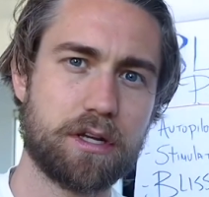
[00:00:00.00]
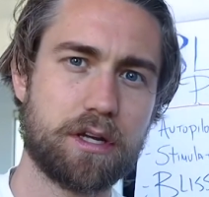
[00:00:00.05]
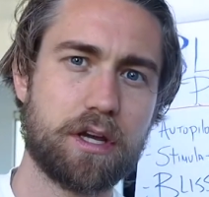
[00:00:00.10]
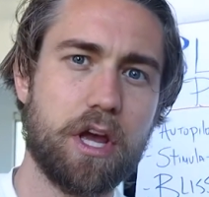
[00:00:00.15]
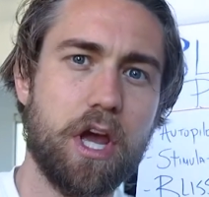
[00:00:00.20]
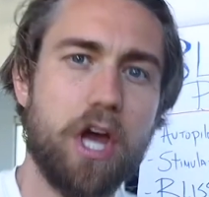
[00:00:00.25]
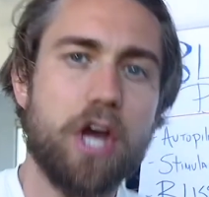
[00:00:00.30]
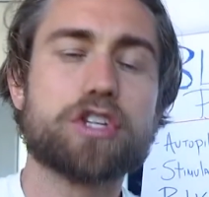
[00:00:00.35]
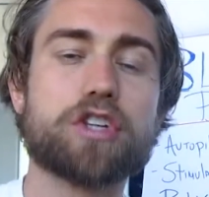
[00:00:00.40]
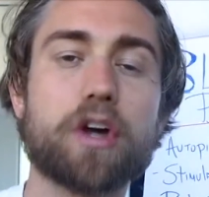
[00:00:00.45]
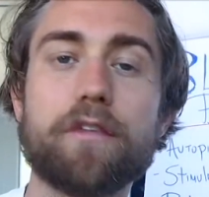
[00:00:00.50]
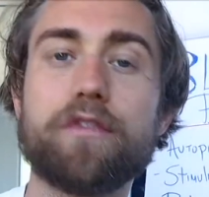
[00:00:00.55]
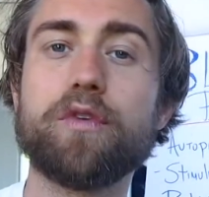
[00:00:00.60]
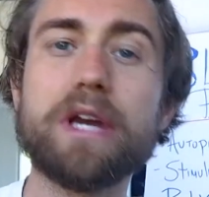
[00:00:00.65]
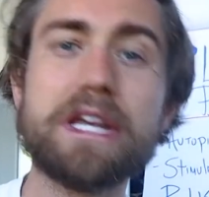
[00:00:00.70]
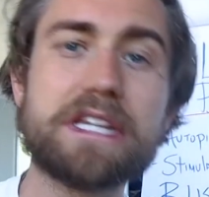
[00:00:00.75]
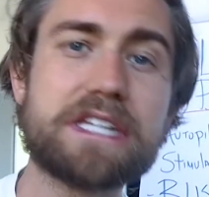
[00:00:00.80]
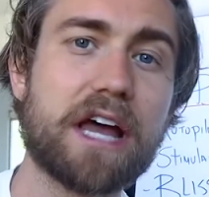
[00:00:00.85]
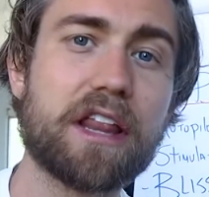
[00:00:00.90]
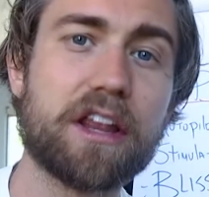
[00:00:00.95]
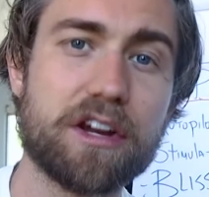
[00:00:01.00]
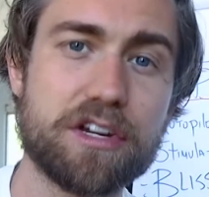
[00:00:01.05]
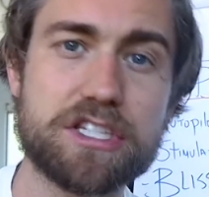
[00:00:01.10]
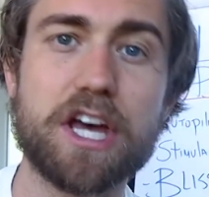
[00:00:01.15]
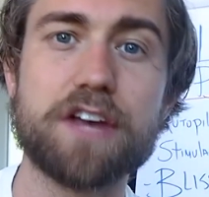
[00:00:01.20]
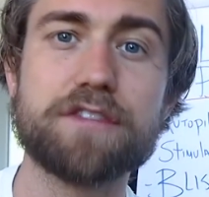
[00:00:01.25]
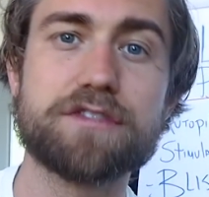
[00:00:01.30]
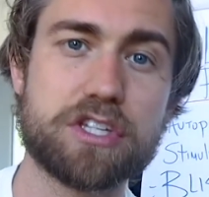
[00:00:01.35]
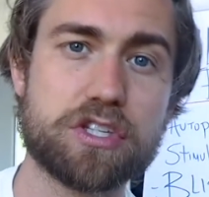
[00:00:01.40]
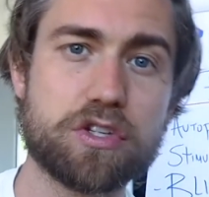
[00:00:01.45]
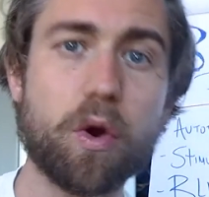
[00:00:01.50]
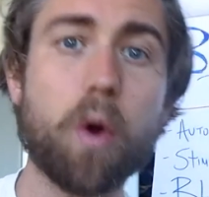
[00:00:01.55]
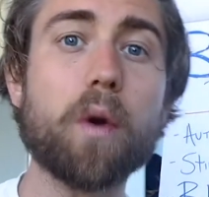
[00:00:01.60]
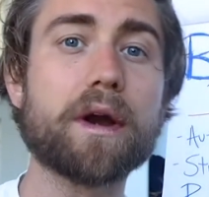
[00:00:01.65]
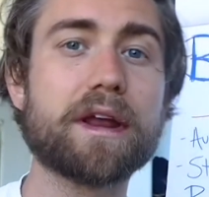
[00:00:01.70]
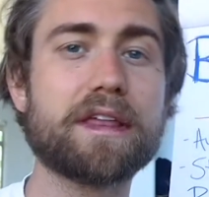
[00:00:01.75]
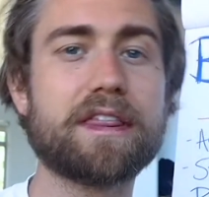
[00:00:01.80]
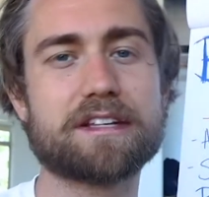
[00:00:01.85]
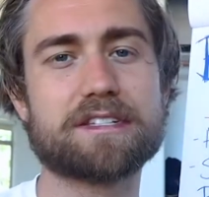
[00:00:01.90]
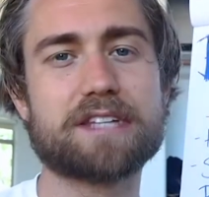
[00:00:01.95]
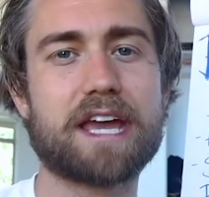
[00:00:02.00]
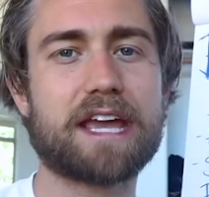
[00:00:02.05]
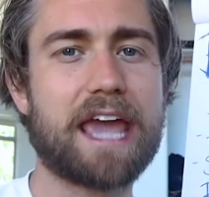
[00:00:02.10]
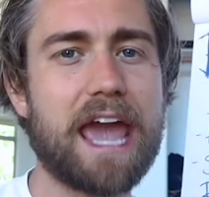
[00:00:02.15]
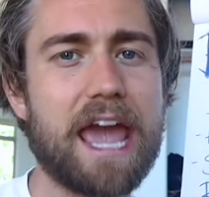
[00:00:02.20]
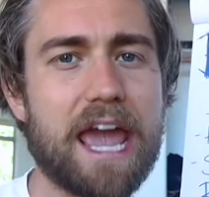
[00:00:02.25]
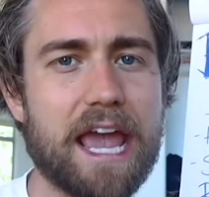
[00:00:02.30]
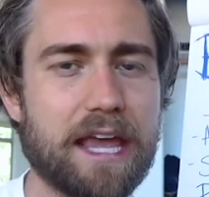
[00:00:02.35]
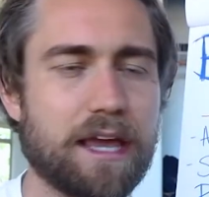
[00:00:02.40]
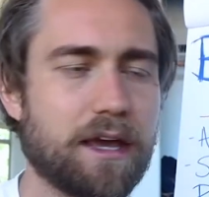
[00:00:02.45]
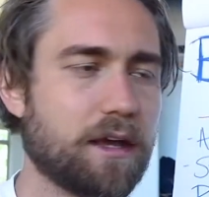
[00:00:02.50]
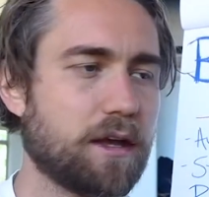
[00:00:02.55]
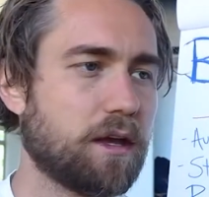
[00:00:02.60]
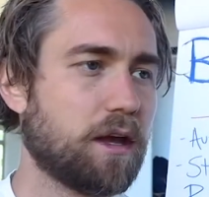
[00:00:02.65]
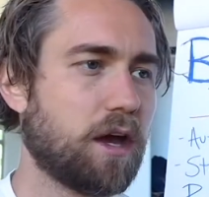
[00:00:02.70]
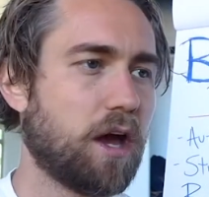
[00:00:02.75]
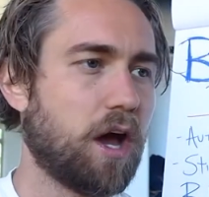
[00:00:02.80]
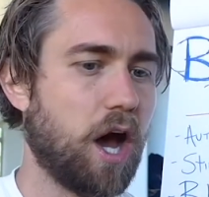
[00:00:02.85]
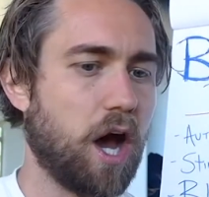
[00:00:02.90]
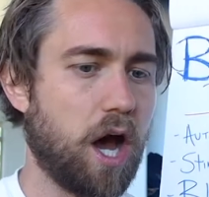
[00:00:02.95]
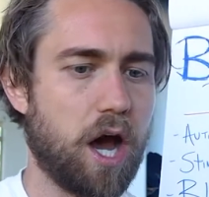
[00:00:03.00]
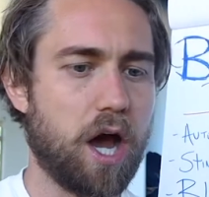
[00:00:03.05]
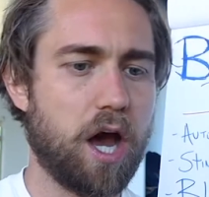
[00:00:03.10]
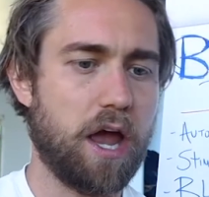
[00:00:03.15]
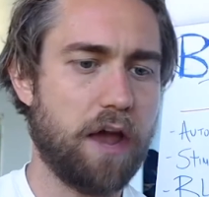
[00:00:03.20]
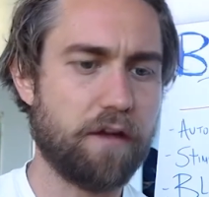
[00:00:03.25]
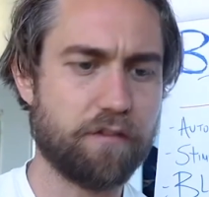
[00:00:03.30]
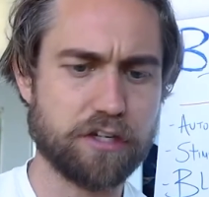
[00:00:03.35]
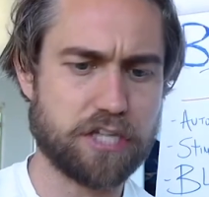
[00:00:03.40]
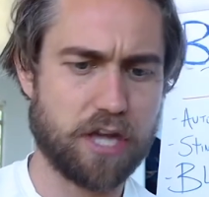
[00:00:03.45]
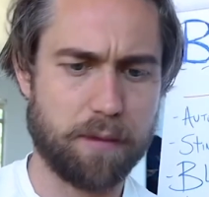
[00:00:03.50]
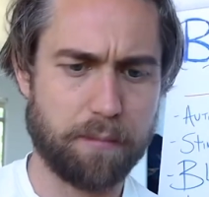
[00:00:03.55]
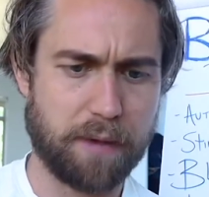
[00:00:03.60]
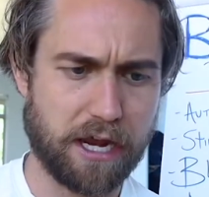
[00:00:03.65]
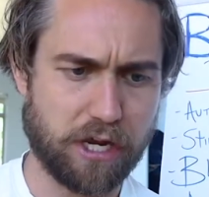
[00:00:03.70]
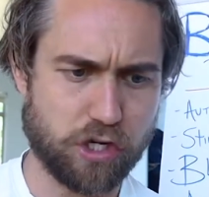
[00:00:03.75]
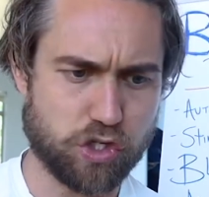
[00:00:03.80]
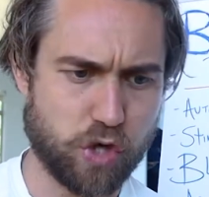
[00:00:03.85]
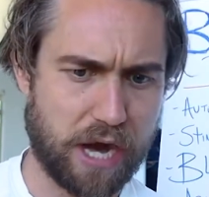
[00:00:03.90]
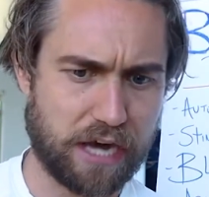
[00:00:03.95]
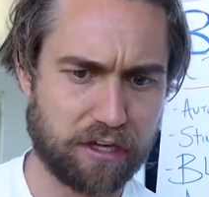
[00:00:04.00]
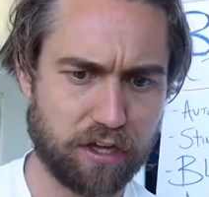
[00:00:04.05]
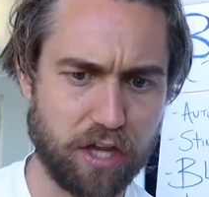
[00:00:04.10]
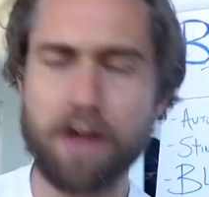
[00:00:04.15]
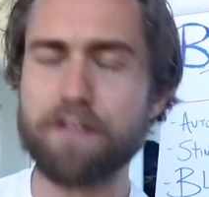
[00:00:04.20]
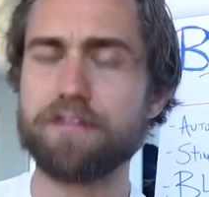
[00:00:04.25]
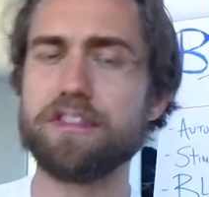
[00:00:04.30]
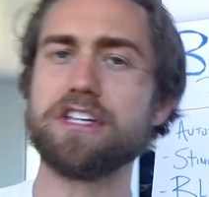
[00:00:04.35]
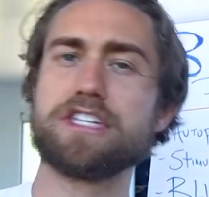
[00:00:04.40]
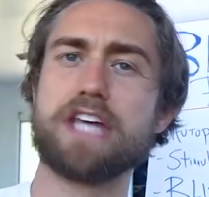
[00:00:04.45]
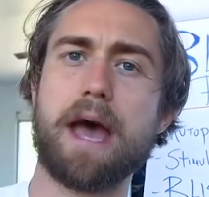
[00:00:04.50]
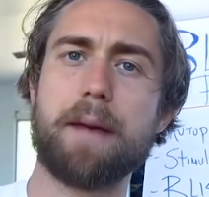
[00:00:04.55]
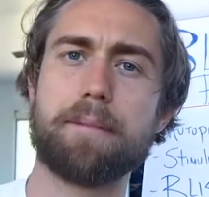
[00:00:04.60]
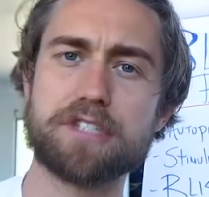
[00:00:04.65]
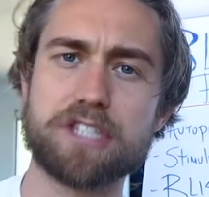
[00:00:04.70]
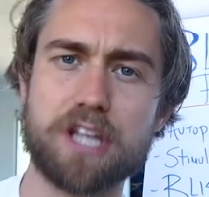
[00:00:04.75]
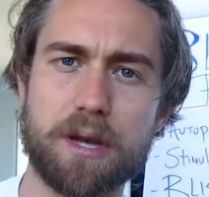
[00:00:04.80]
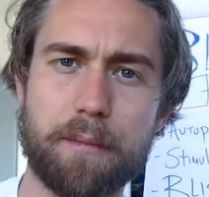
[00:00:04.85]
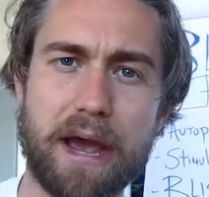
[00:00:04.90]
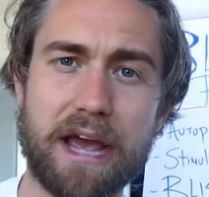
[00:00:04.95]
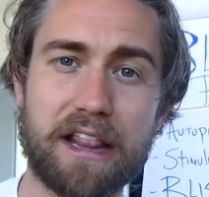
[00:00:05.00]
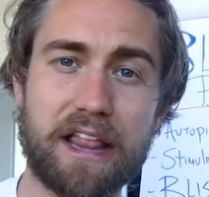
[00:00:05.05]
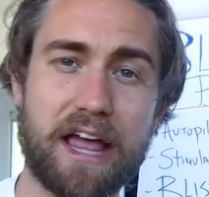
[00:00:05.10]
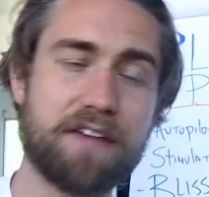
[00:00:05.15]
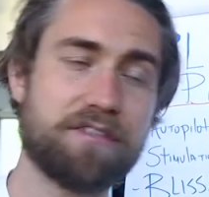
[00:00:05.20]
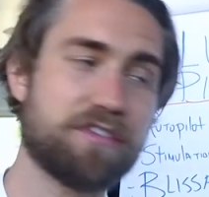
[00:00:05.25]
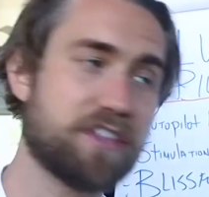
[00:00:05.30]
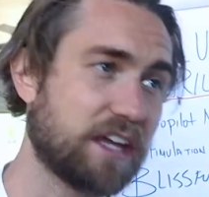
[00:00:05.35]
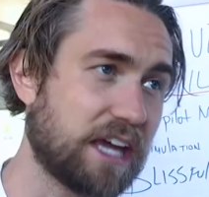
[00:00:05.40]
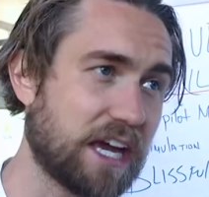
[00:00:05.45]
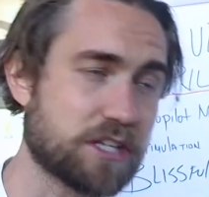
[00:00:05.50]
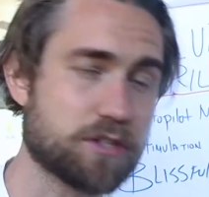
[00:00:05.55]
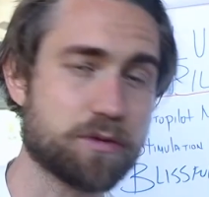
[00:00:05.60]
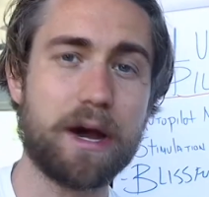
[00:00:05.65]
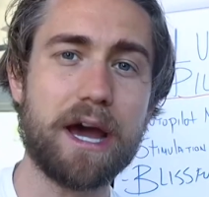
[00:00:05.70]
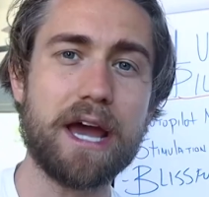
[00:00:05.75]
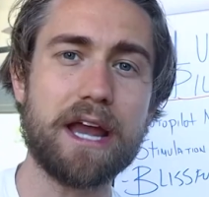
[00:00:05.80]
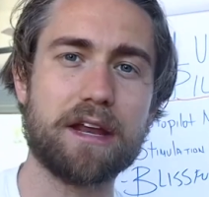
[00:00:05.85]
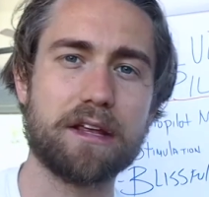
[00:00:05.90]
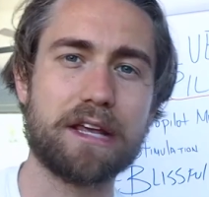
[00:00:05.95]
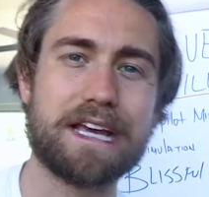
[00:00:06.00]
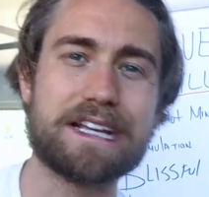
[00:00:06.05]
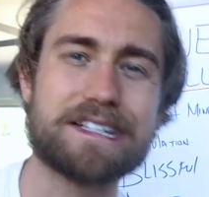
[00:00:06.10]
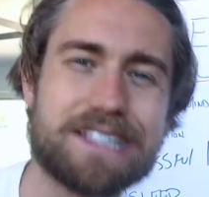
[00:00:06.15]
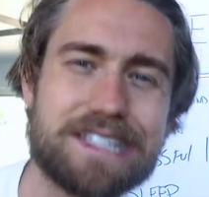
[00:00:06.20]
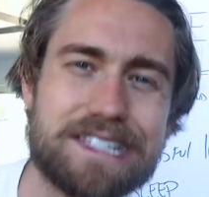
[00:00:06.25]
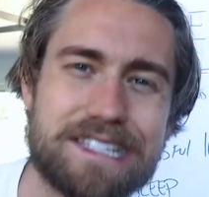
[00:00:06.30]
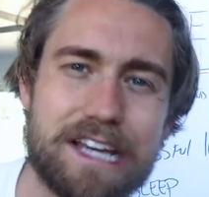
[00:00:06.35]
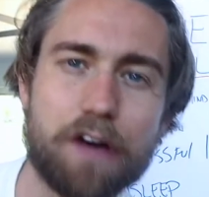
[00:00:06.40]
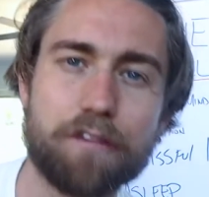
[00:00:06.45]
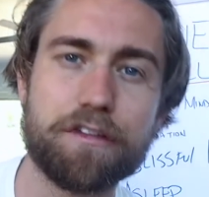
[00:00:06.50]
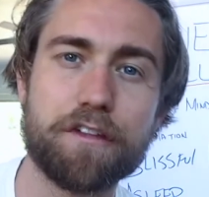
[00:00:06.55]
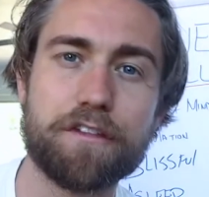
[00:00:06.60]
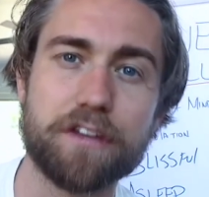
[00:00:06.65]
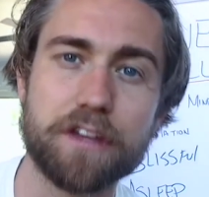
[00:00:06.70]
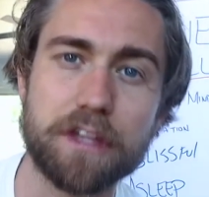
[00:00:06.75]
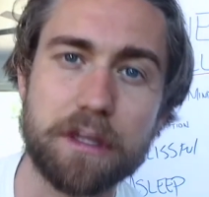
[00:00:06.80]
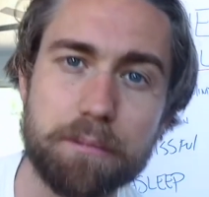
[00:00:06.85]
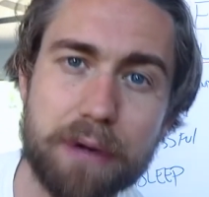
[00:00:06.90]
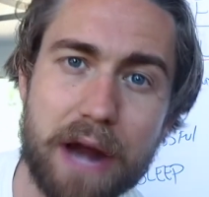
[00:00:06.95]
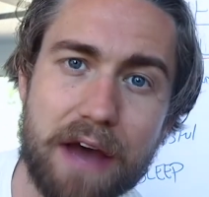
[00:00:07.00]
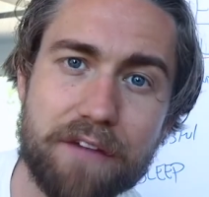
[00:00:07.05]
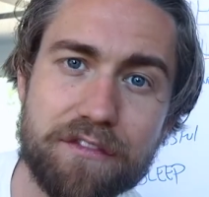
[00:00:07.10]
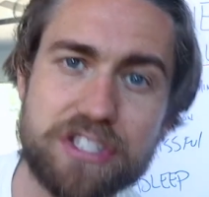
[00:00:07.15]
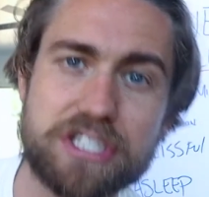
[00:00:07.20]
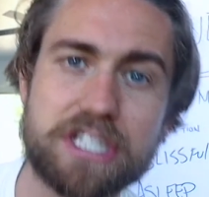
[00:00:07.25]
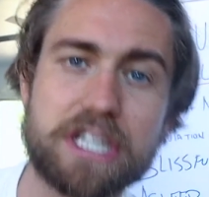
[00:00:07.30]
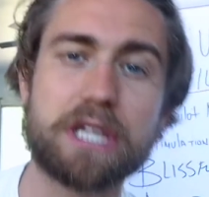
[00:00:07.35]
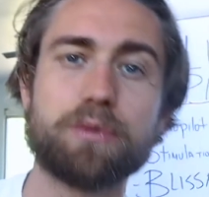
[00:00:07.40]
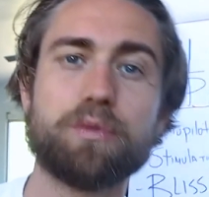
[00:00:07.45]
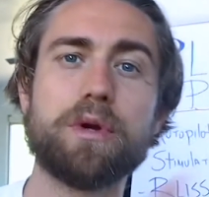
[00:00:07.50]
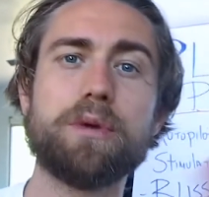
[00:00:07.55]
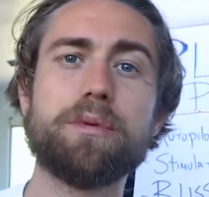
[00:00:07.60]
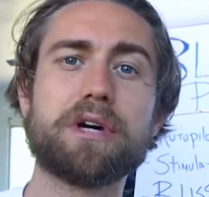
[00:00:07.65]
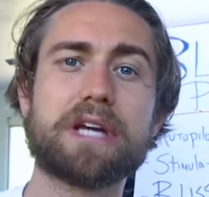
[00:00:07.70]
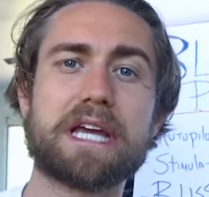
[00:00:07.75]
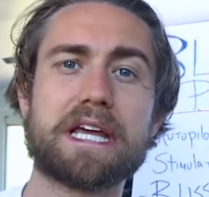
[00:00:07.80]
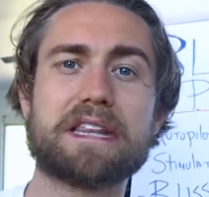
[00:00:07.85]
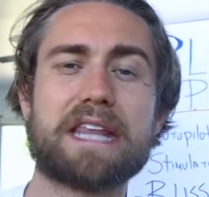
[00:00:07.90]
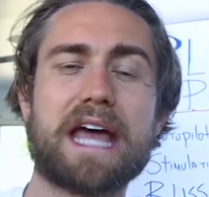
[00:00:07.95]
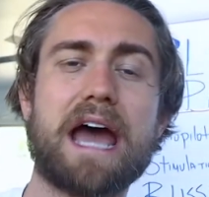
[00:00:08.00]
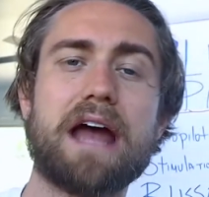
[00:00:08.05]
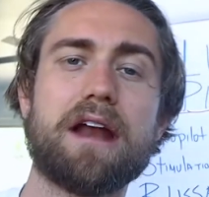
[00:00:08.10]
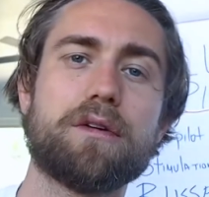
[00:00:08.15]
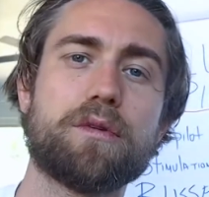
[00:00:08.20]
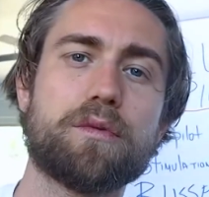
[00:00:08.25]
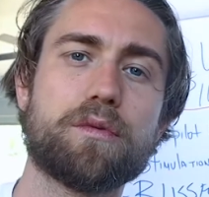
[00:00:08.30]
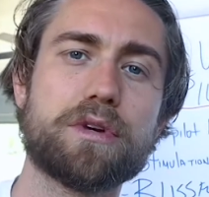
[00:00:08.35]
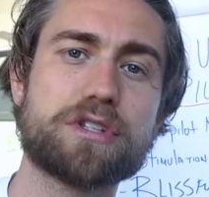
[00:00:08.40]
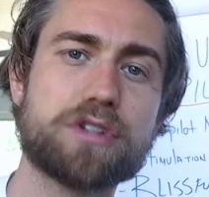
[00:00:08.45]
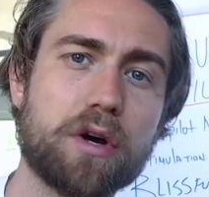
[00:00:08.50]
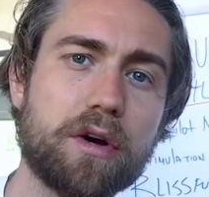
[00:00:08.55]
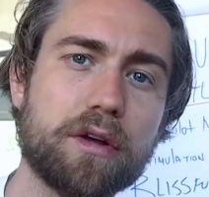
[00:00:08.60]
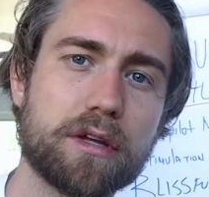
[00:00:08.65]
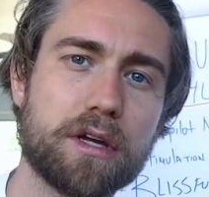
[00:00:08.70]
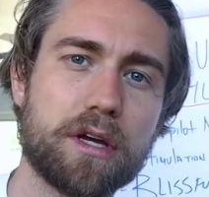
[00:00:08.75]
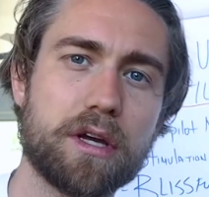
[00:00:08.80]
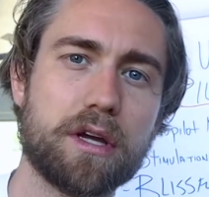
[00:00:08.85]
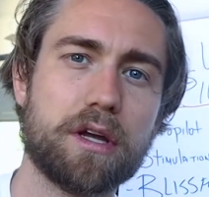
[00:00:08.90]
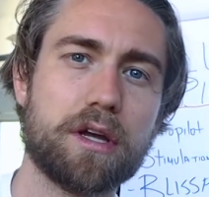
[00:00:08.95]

So if we tell ourselves a story that's like, hey, every time I attract love, this happens in my life, then guess what? It's a self-fulfilling prophecy. We will get that result.